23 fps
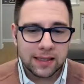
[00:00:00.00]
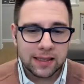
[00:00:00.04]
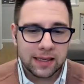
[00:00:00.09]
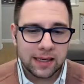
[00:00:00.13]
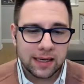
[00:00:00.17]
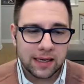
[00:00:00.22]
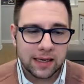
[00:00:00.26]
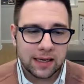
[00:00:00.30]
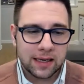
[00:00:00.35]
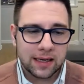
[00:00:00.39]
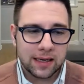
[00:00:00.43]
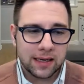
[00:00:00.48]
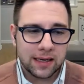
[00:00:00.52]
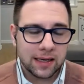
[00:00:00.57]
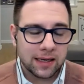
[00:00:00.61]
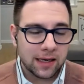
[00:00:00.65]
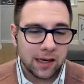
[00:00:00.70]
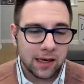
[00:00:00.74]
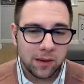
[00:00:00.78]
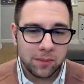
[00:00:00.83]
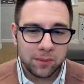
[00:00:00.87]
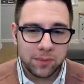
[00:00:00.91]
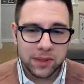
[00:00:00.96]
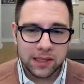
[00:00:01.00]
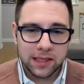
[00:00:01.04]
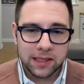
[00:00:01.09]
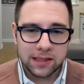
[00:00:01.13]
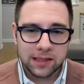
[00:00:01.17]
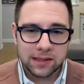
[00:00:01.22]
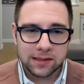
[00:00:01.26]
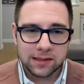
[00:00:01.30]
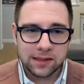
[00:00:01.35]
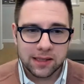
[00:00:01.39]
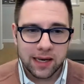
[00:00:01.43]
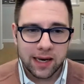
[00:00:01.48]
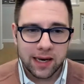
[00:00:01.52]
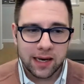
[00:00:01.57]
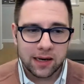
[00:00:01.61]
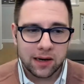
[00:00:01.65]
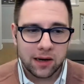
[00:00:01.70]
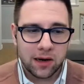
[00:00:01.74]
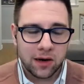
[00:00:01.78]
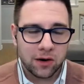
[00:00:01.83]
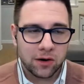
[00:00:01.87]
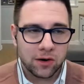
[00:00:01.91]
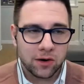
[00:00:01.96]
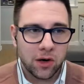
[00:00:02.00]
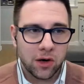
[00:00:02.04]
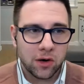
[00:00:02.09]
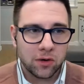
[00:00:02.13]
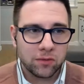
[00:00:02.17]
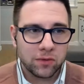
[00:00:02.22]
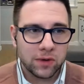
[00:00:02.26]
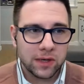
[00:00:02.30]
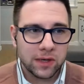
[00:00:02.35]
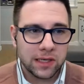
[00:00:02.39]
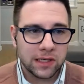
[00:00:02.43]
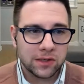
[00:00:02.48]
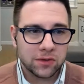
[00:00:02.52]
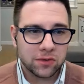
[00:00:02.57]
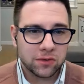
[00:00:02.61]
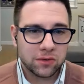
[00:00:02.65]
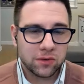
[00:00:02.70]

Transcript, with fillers: uh, and companies that are already